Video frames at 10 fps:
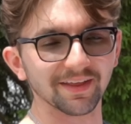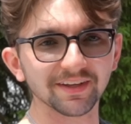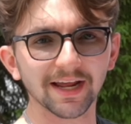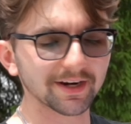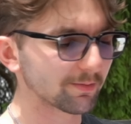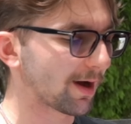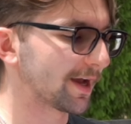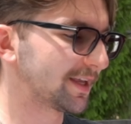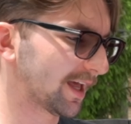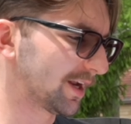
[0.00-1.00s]
I then had to buy
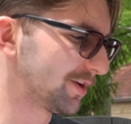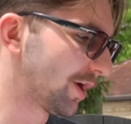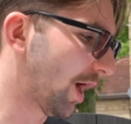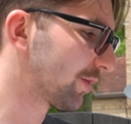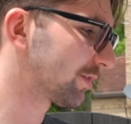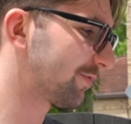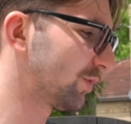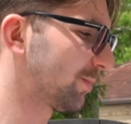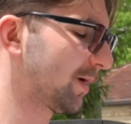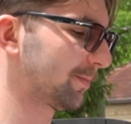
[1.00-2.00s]
yet another
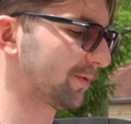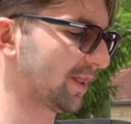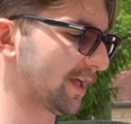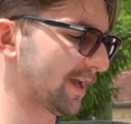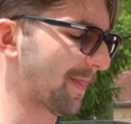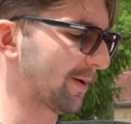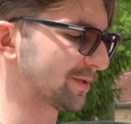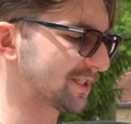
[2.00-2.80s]
fuel pump relay, and that was